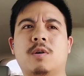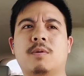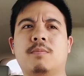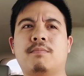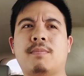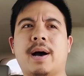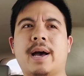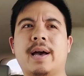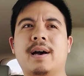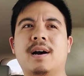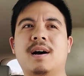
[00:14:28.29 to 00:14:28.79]

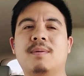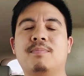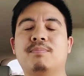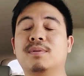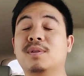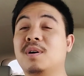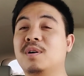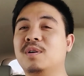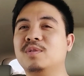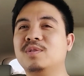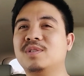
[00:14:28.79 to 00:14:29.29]
my
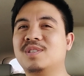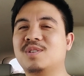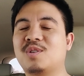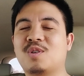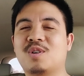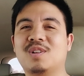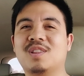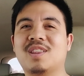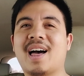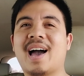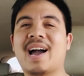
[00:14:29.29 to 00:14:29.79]
uploads,
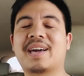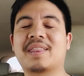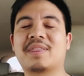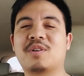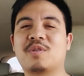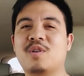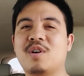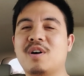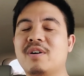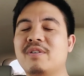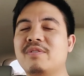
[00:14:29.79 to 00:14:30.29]
or lack
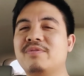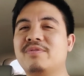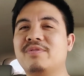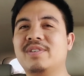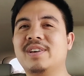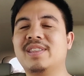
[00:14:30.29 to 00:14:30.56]
thereof,